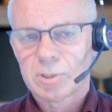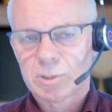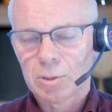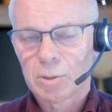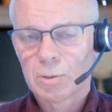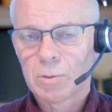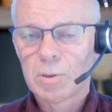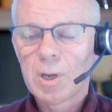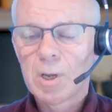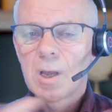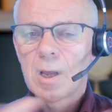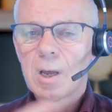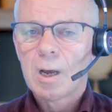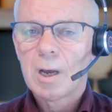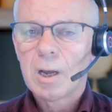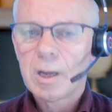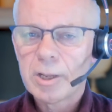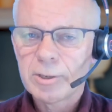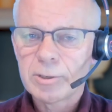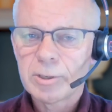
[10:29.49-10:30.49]
So
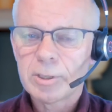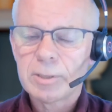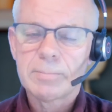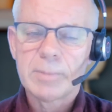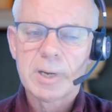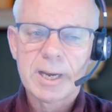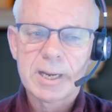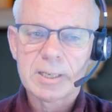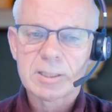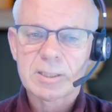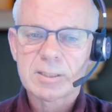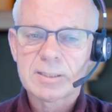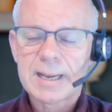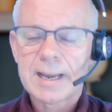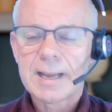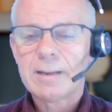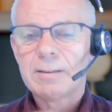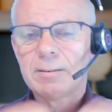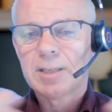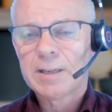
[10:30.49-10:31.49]
100 minus
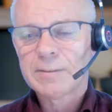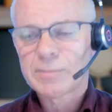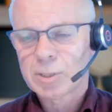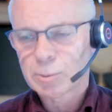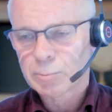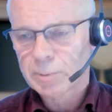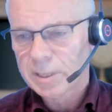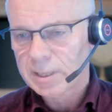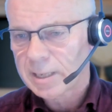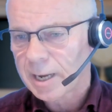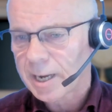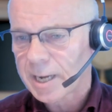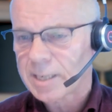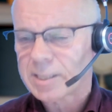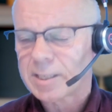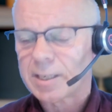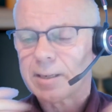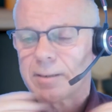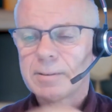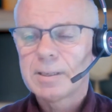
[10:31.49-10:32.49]
10 leaves us with
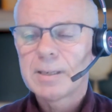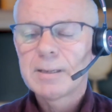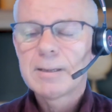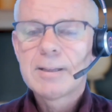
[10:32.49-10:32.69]
90.